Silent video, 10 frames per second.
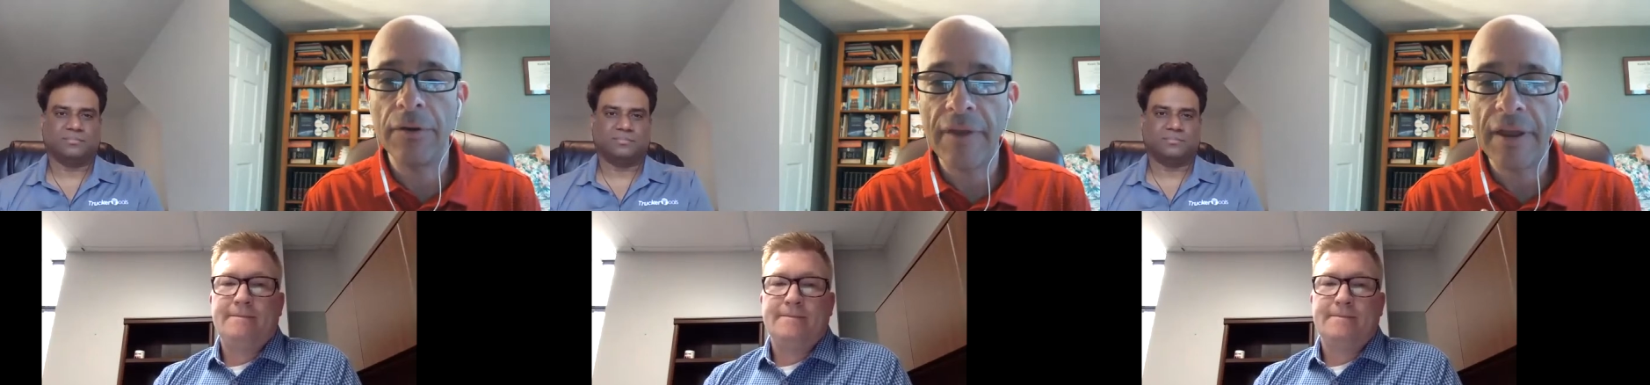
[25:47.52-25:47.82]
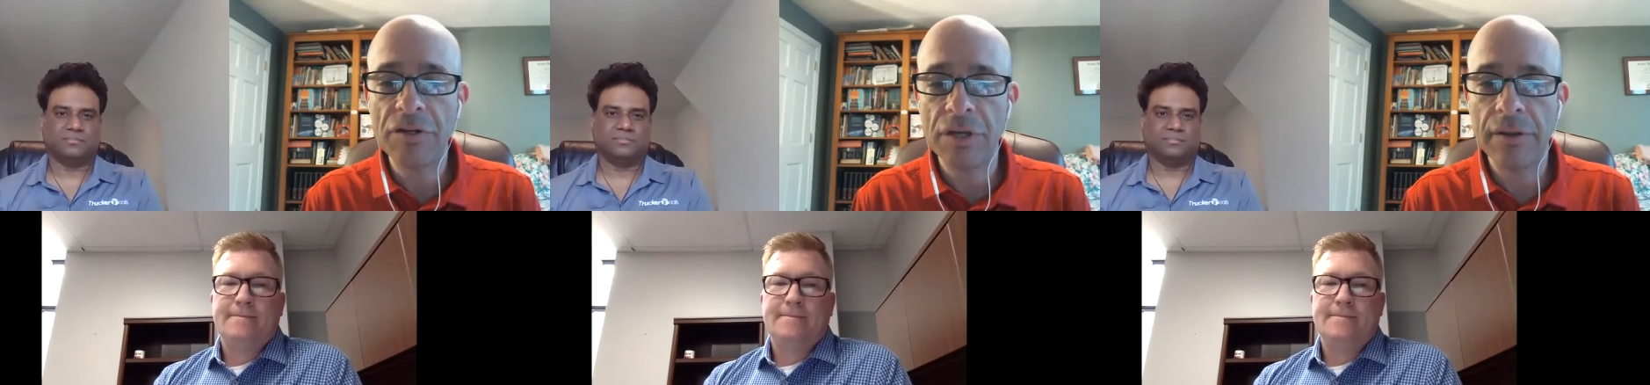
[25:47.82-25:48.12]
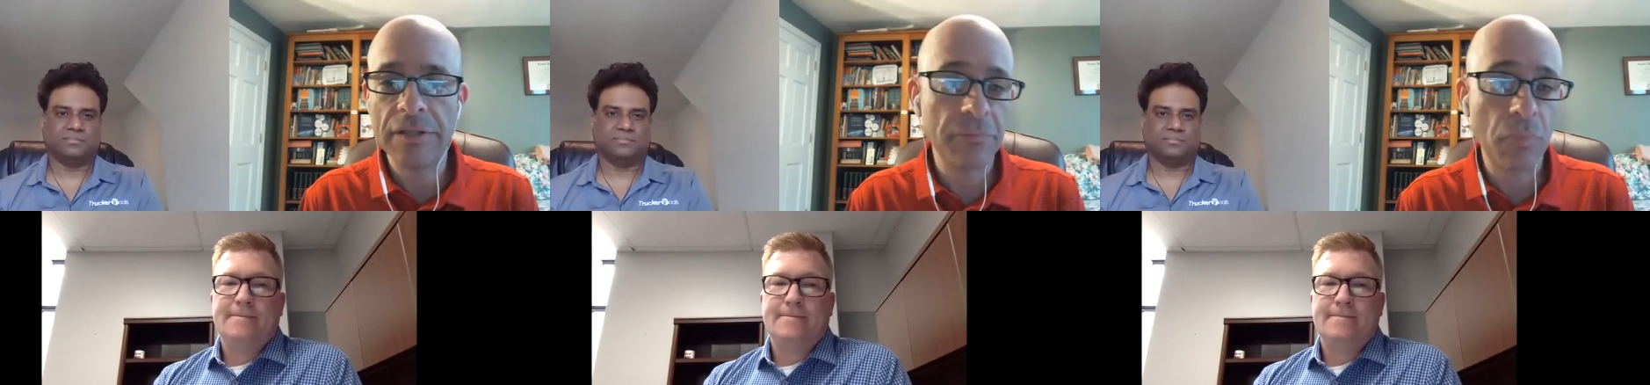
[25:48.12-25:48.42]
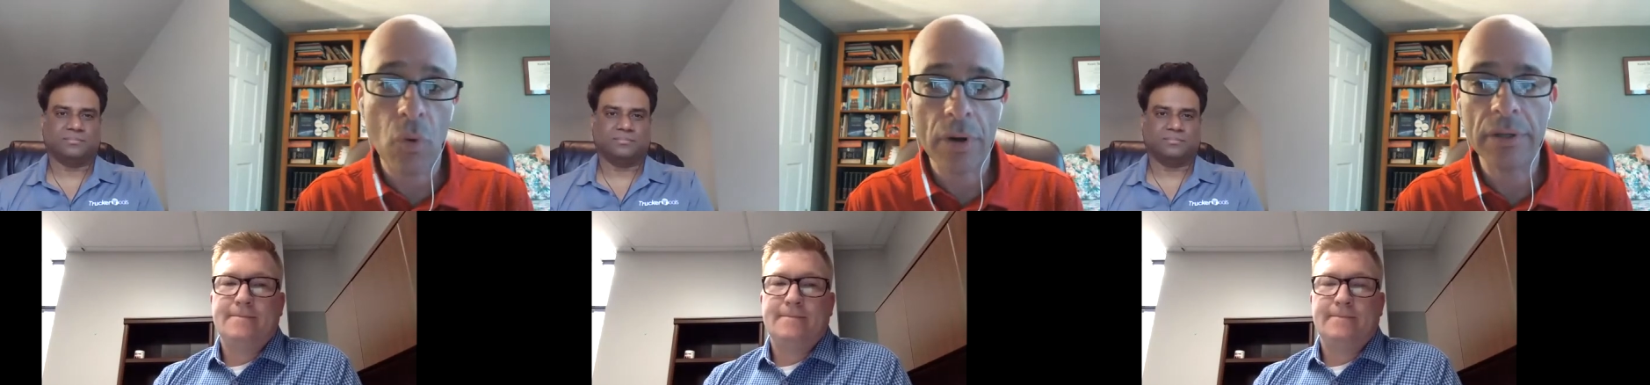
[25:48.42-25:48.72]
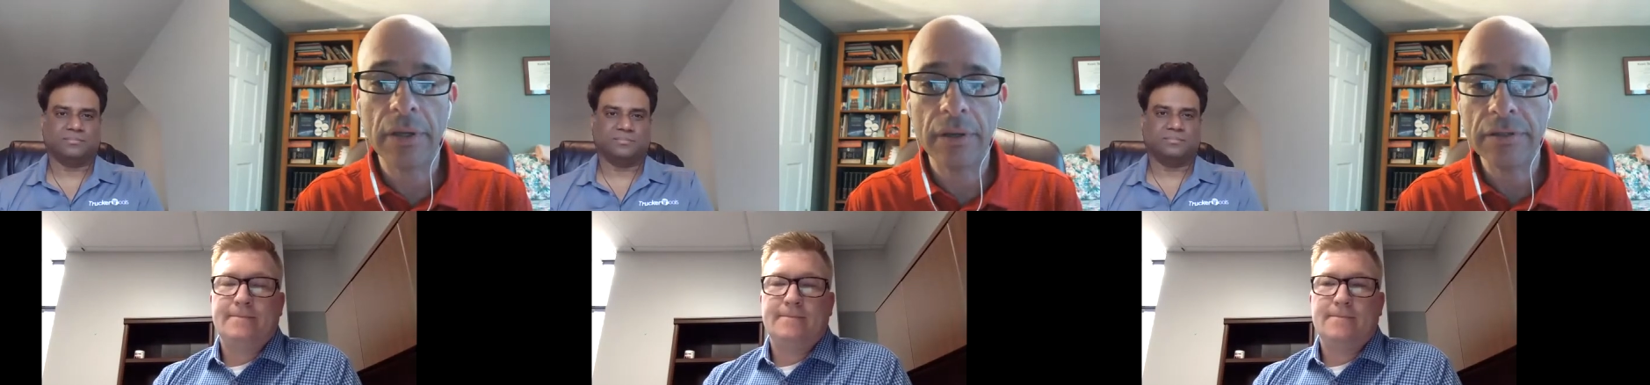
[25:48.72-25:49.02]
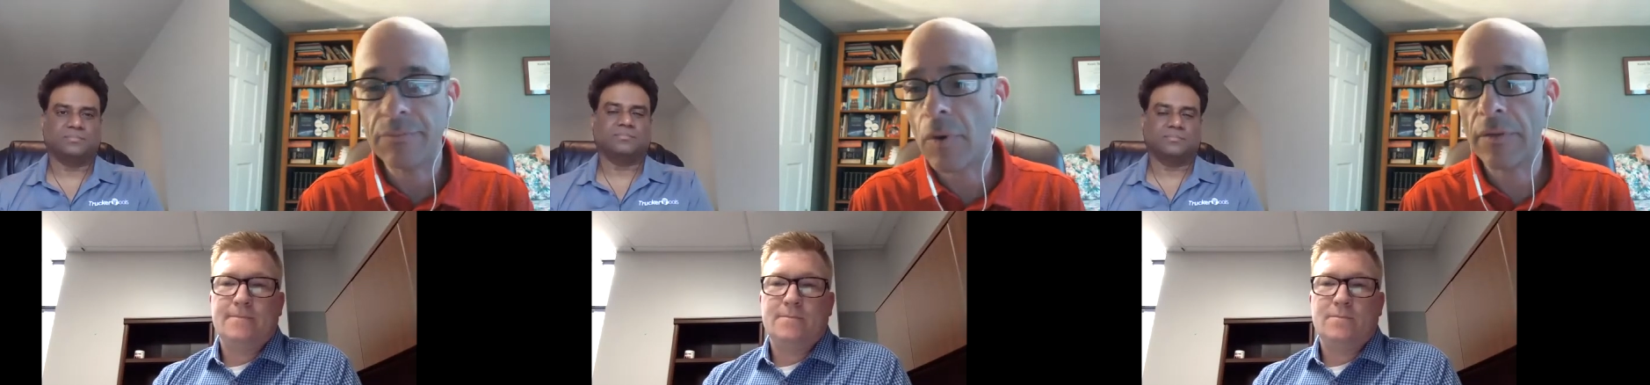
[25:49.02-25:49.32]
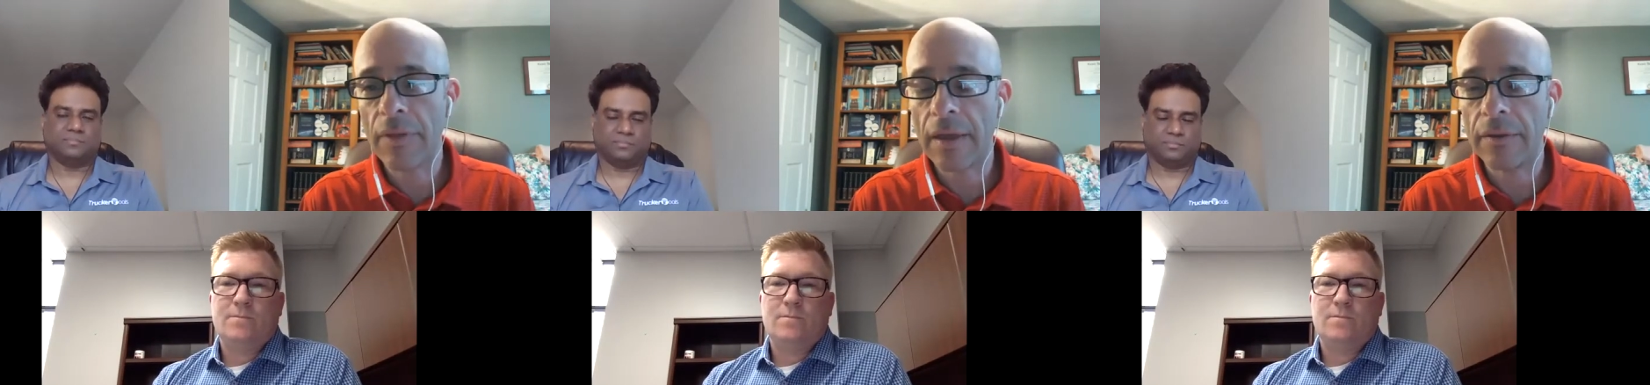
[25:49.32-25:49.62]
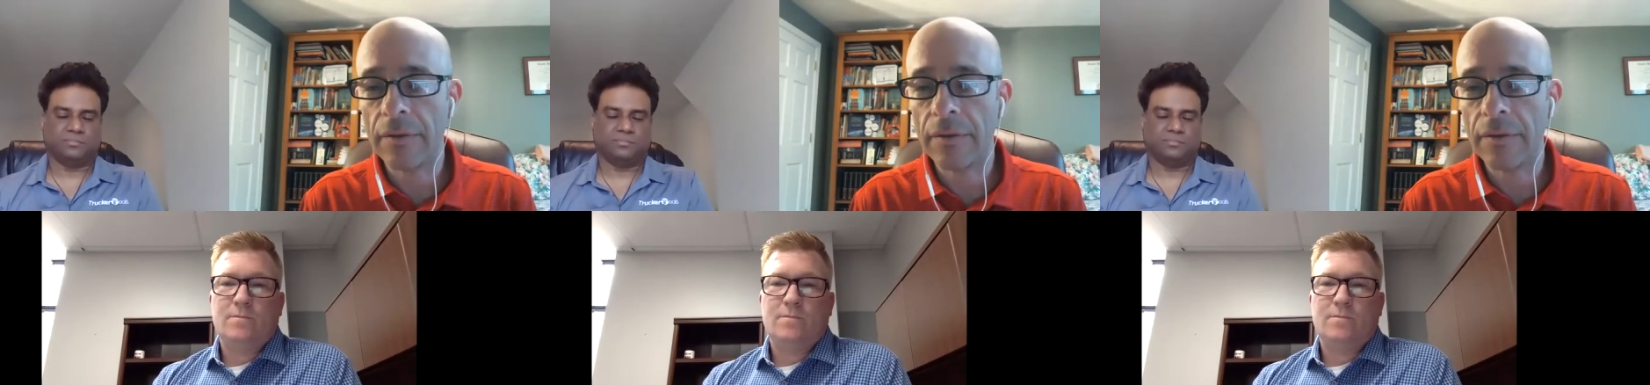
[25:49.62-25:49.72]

Speaker 1: innovation that's important. And it's part of that,